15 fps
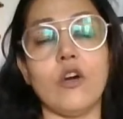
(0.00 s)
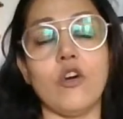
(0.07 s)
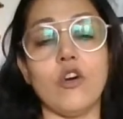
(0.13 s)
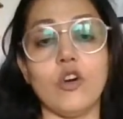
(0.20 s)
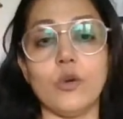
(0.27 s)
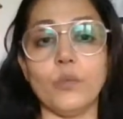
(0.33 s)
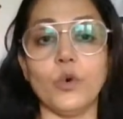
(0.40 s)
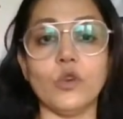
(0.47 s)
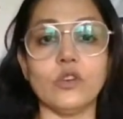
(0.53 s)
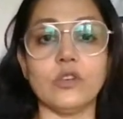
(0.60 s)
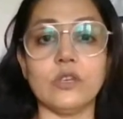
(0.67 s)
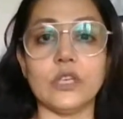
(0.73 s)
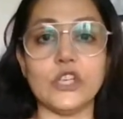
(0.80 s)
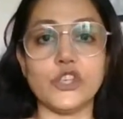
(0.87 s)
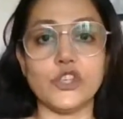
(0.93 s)
hormonal
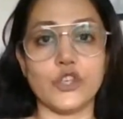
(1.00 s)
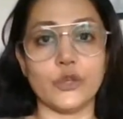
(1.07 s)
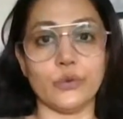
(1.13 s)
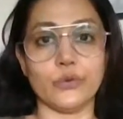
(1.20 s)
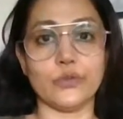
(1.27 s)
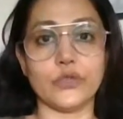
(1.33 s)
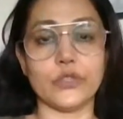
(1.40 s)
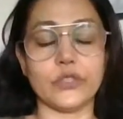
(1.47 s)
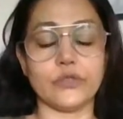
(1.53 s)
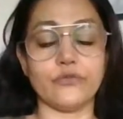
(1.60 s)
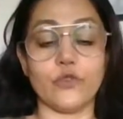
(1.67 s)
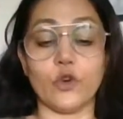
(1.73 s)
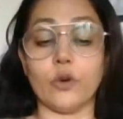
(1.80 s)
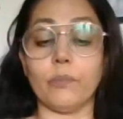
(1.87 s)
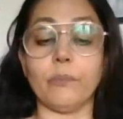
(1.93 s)
issues
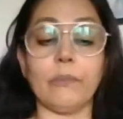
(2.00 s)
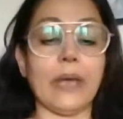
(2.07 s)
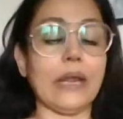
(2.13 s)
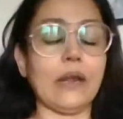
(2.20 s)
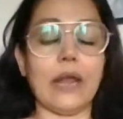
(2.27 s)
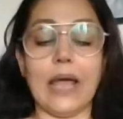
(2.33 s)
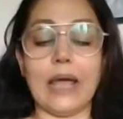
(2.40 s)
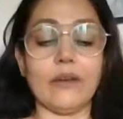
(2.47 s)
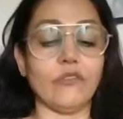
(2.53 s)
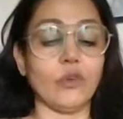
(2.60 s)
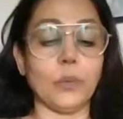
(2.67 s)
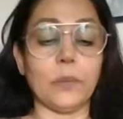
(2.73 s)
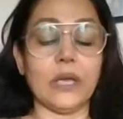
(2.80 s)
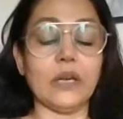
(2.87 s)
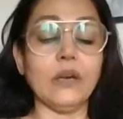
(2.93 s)
for men and
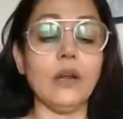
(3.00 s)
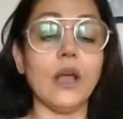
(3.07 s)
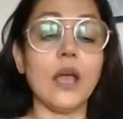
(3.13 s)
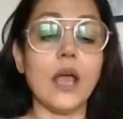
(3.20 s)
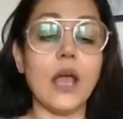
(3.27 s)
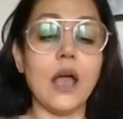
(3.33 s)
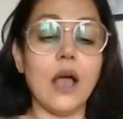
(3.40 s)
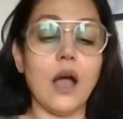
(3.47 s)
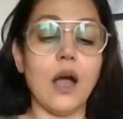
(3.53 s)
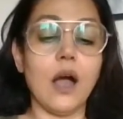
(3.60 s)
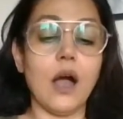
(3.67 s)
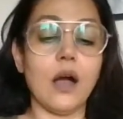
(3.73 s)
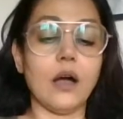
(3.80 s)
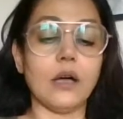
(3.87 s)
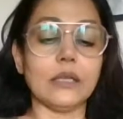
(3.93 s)
women,
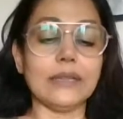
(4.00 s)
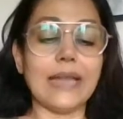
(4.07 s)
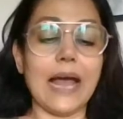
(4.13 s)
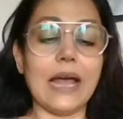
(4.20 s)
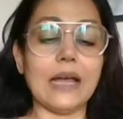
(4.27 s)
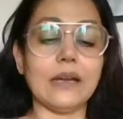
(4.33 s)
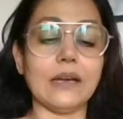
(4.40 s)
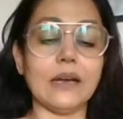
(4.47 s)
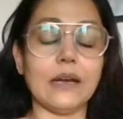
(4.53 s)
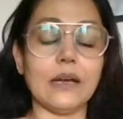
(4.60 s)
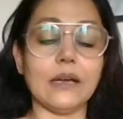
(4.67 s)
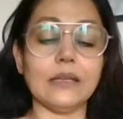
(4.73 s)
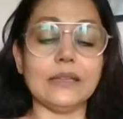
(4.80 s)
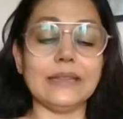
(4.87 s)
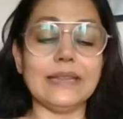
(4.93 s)
then
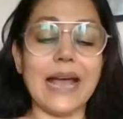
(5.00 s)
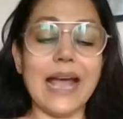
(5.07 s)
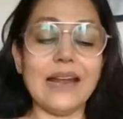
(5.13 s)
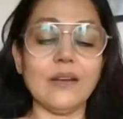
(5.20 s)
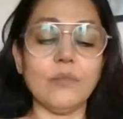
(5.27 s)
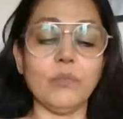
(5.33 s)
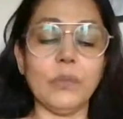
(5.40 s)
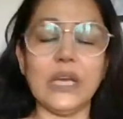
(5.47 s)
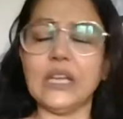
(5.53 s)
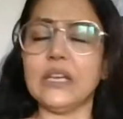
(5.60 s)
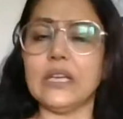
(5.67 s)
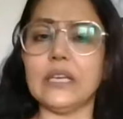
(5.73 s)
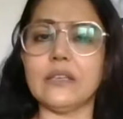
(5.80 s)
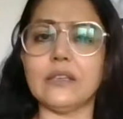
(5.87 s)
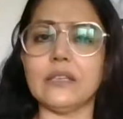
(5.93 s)
that may
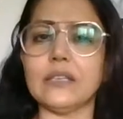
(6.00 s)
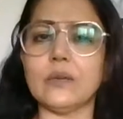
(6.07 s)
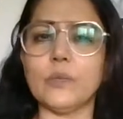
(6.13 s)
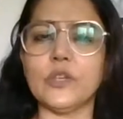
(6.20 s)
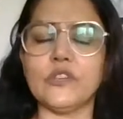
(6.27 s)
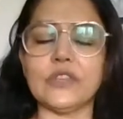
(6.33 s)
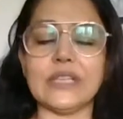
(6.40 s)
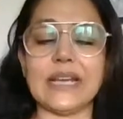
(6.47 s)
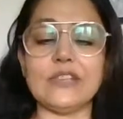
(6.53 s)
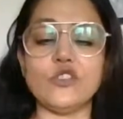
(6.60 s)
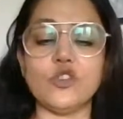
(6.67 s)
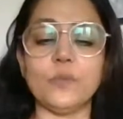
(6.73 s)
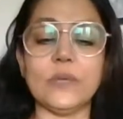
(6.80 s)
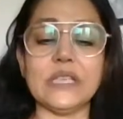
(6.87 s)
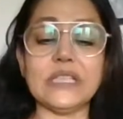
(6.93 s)
need a little bit of
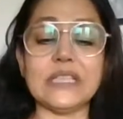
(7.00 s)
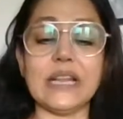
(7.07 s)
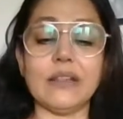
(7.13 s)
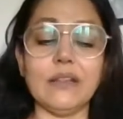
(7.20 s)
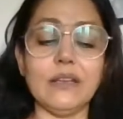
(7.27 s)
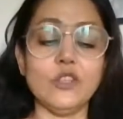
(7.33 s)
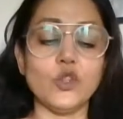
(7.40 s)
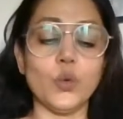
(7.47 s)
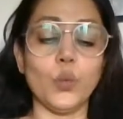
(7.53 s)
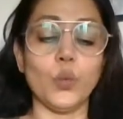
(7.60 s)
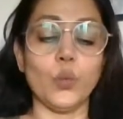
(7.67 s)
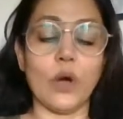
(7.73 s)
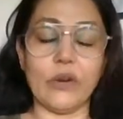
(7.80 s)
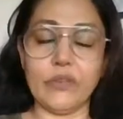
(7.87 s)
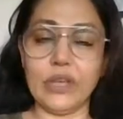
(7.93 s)
attention, but it's nothing to
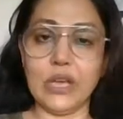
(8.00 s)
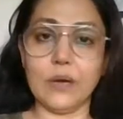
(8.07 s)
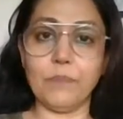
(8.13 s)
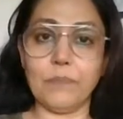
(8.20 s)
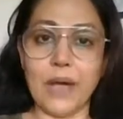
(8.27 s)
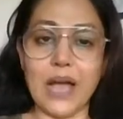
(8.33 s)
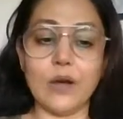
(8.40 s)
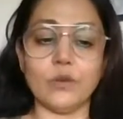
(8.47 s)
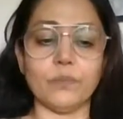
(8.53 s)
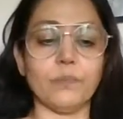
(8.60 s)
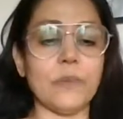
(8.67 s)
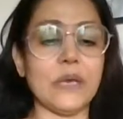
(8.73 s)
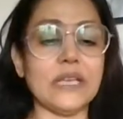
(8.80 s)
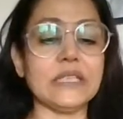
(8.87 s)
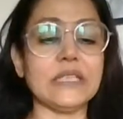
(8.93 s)
worry about.
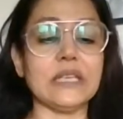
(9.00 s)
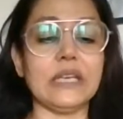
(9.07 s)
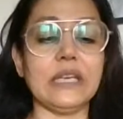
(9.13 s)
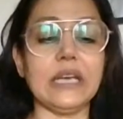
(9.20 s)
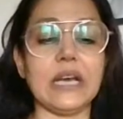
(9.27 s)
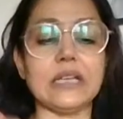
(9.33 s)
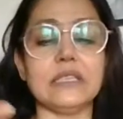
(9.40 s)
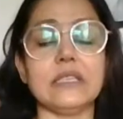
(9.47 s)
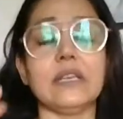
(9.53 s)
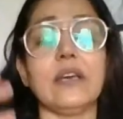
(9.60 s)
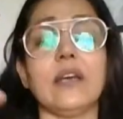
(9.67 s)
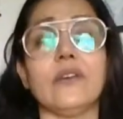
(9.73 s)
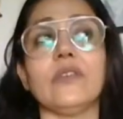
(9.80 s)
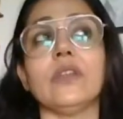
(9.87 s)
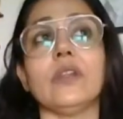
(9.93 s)
Basically, I see
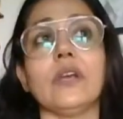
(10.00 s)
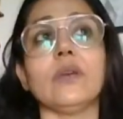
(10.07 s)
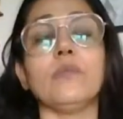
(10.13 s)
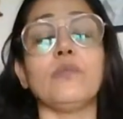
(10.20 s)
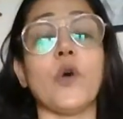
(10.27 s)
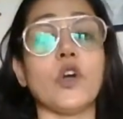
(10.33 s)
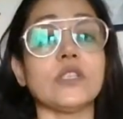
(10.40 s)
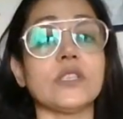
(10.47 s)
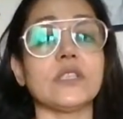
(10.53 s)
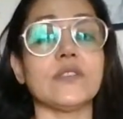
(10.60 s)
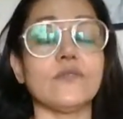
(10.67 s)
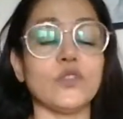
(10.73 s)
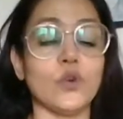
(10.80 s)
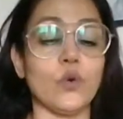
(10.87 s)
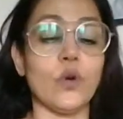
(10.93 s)
everything positive.
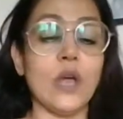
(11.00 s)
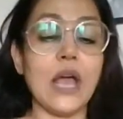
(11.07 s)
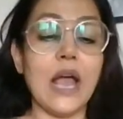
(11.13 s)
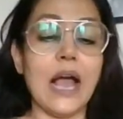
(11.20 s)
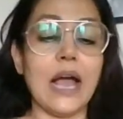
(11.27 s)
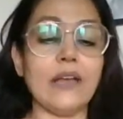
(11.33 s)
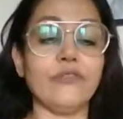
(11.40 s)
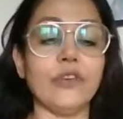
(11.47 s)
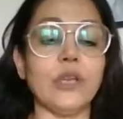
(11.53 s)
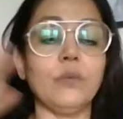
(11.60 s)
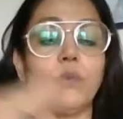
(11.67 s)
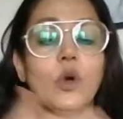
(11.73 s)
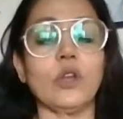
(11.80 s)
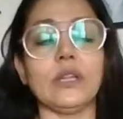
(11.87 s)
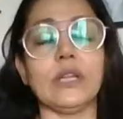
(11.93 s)
So I feel
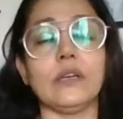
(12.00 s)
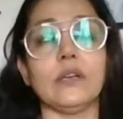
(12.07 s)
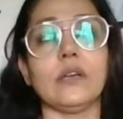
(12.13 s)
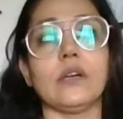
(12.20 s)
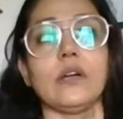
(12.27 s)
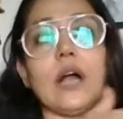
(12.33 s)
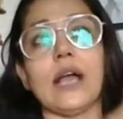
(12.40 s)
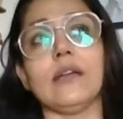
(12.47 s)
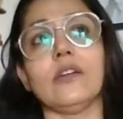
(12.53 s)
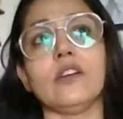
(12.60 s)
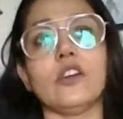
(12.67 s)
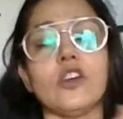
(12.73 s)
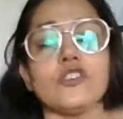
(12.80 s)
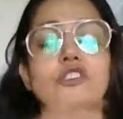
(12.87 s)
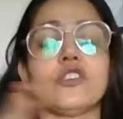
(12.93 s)
more than
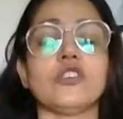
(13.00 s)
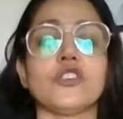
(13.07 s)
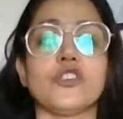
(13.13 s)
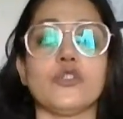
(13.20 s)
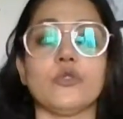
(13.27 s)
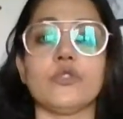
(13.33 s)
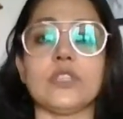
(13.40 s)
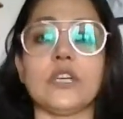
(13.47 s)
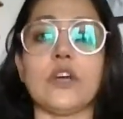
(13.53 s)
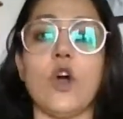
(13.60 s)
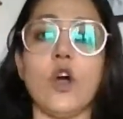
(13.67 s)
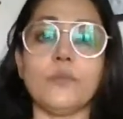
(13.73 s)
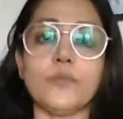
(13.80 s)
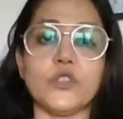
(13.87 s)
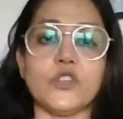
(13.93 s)
gynecological issues, they're
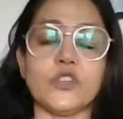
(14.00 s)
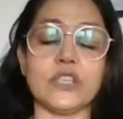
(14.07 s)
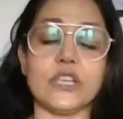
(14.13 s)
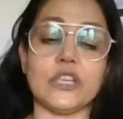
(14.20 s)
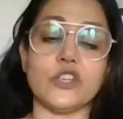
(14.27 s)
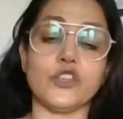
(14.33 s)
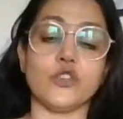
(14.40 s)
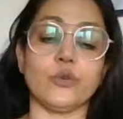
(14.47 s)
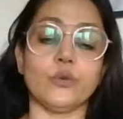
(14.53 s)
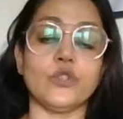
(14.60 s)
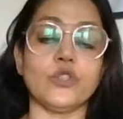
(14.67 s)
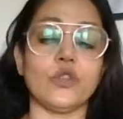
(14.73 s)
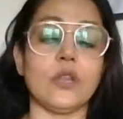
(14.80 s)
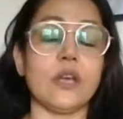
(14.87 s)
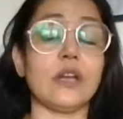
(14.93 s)
obstetric issues.
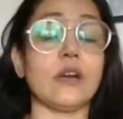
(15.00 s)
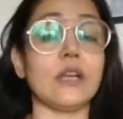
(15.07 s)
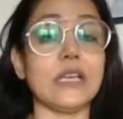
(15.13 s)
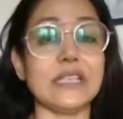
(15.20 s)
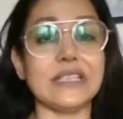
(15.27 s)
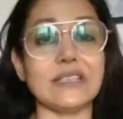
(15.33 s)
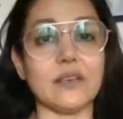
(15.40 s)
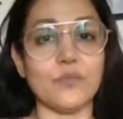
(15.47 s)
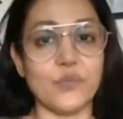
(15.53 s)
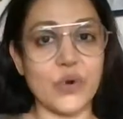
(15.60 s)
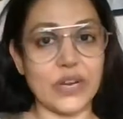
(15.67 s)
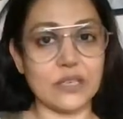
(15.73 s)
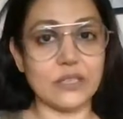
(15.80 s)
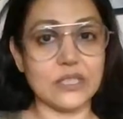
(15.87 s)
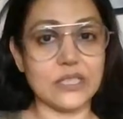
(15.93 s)
So there is a
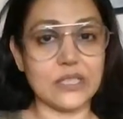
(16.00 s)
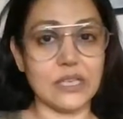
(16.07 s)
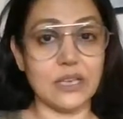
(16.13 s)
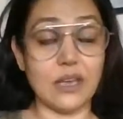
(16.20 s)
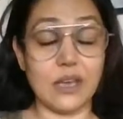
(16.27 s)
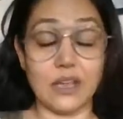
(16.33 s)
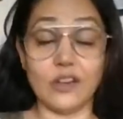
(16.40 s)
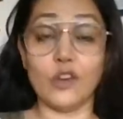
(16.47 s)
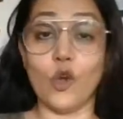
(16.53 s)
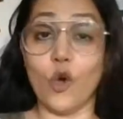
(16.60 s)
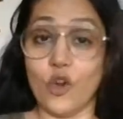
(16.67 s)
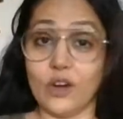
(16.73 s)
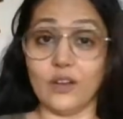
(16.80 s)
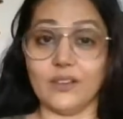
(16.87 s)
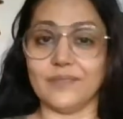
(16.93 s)
pregnancy in
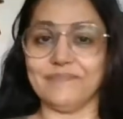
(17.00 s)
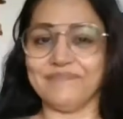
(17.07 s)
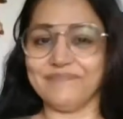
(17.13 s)
order.